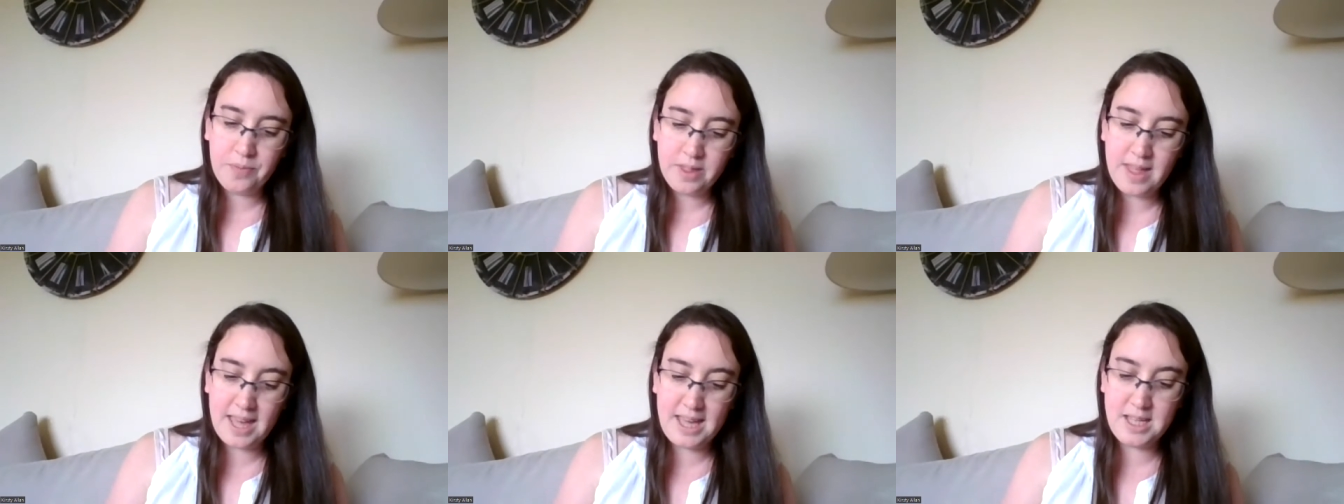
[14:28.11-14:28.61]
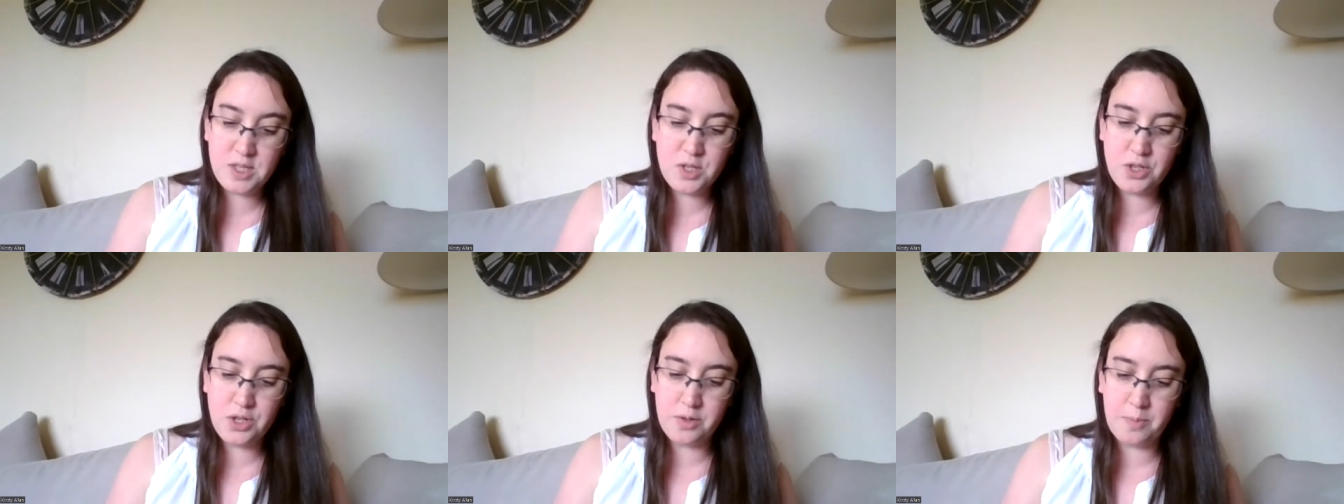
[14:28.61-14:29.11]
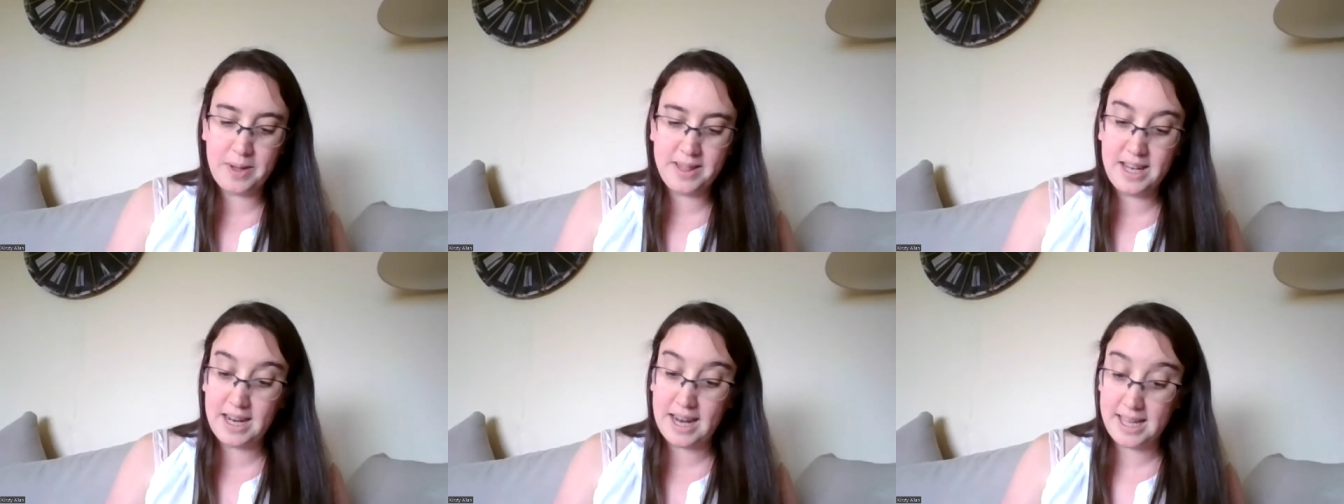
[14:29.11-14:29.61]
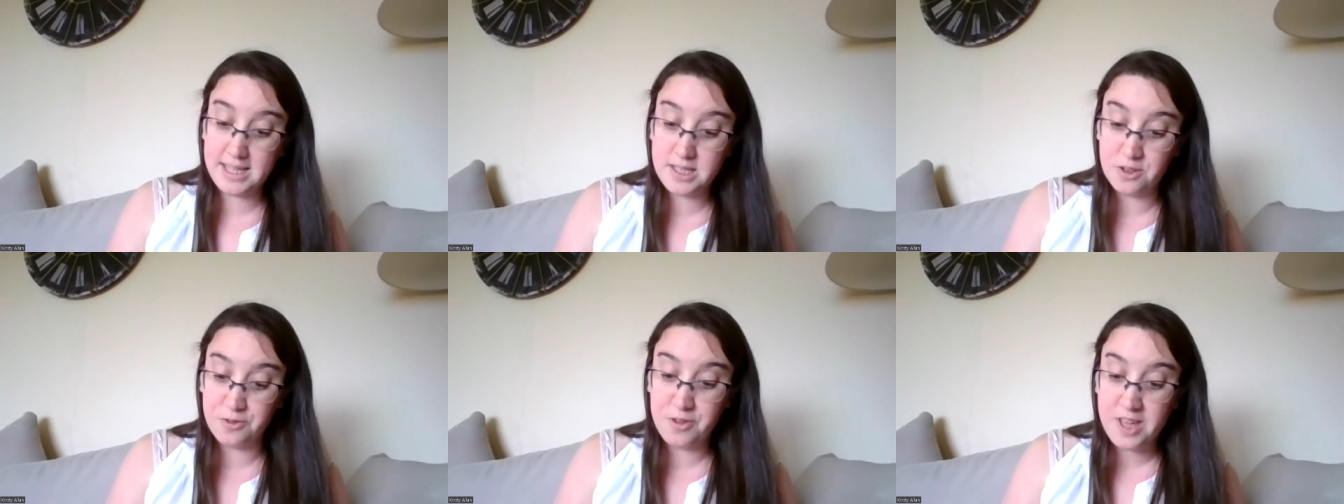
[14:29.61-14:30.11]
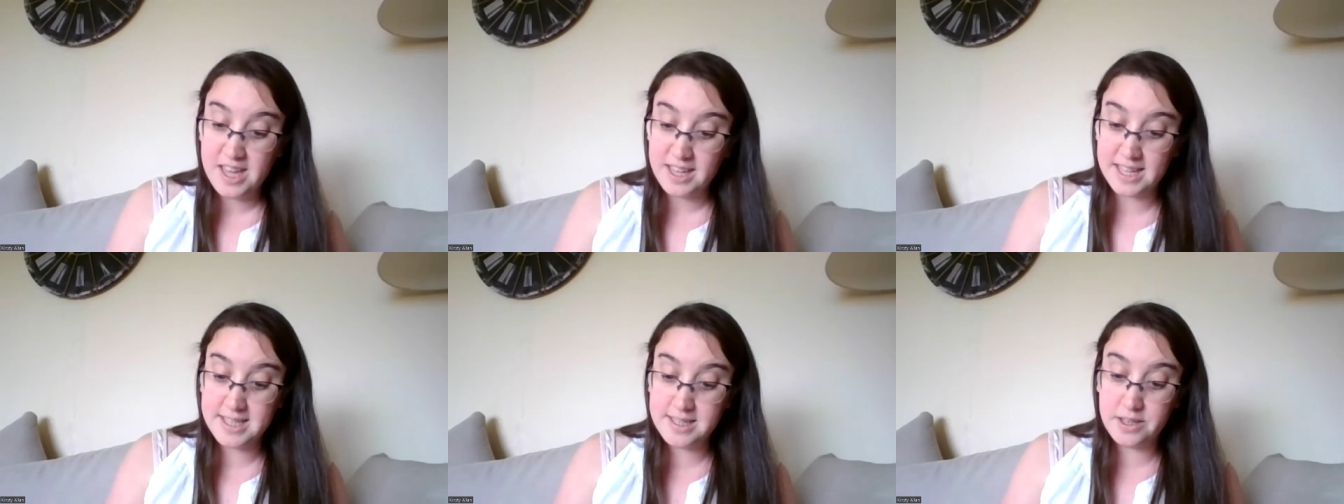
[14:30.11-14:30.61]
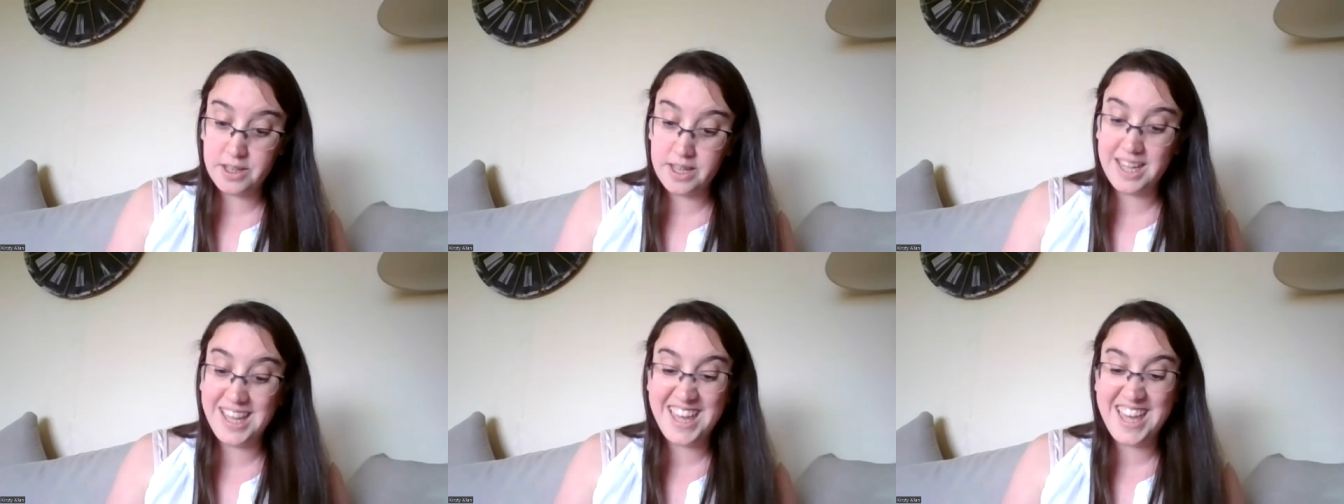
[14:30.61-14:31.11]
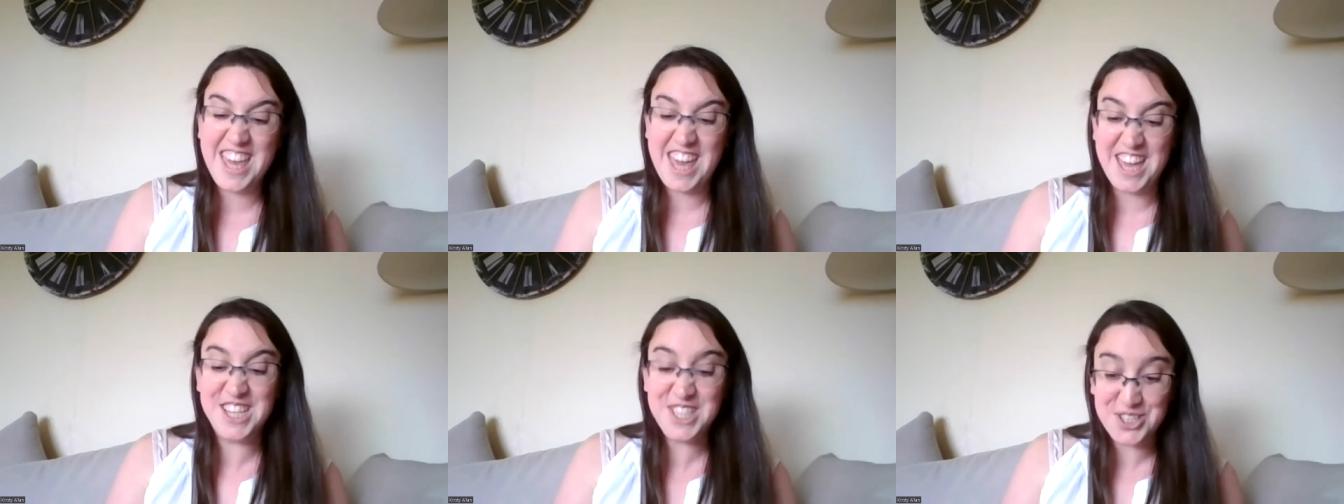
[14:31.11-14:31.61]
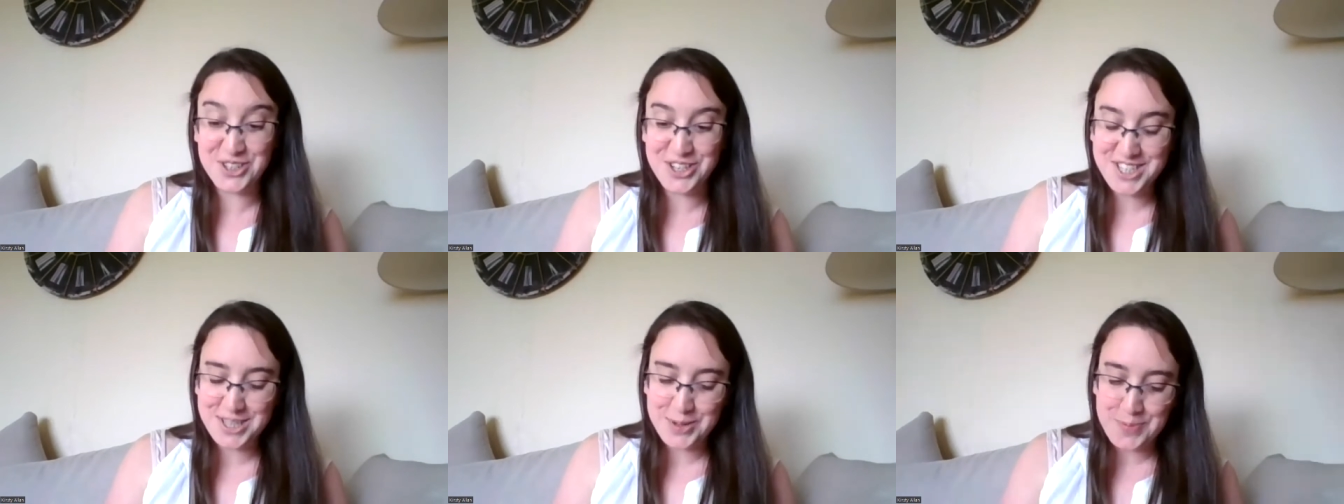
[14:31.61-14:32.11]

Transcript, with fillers: that he stood by the light of Gennesaret.